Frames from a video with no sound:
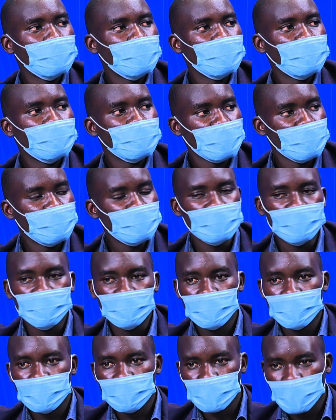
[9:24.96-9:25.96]
in terms of
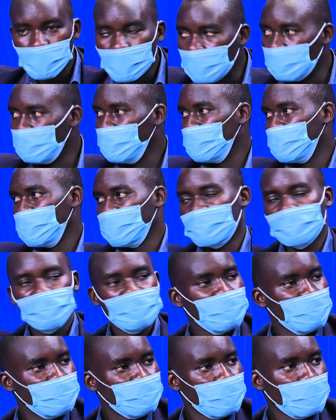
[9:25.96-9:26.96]
normal
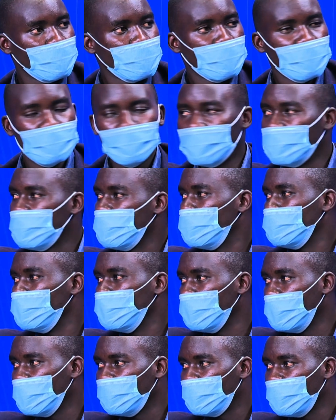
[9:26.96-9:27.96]
businesses, but it
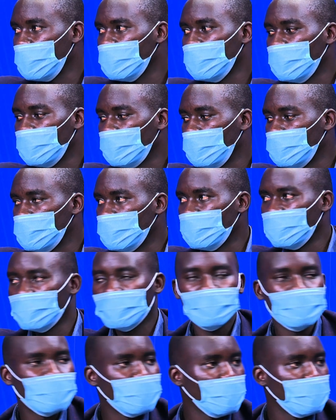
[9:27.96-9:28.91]
will affect a lot or help a